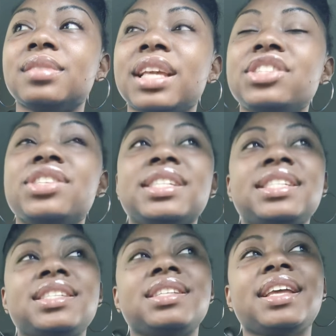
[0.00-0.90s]
it's
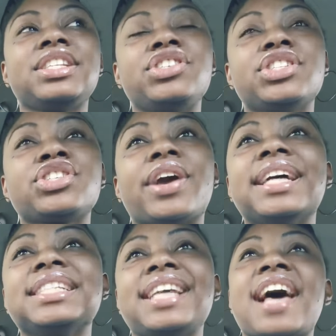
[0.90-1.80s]
just
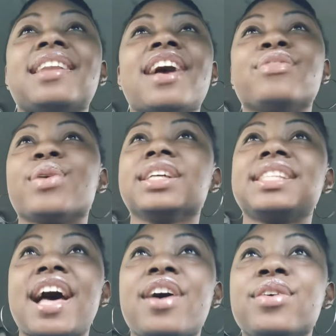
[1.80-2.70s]
crazy how life works
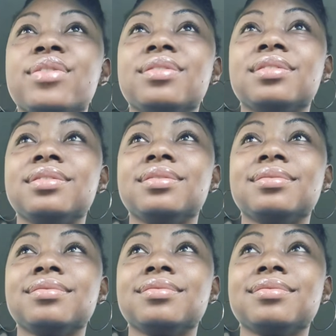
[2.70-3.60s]
out.
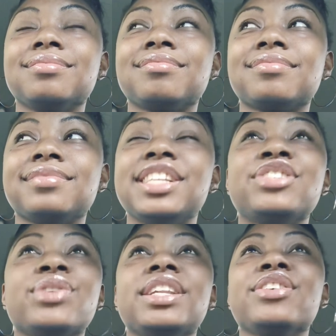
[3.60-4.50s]

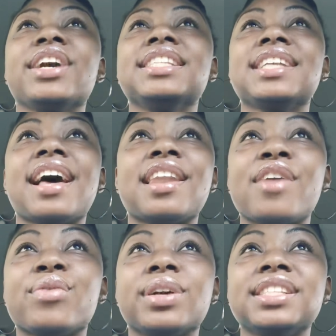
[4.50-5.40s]
It's really crazy how
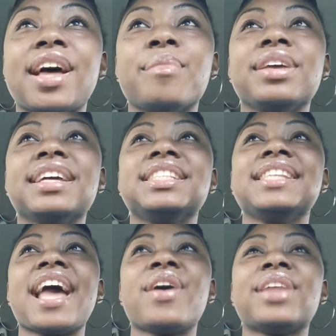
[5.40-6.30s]
life works out, because
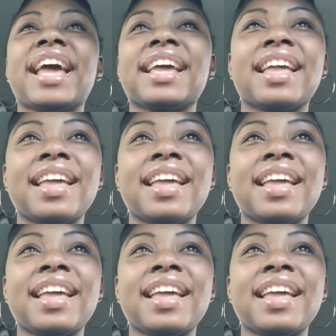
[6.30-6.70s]
now, like,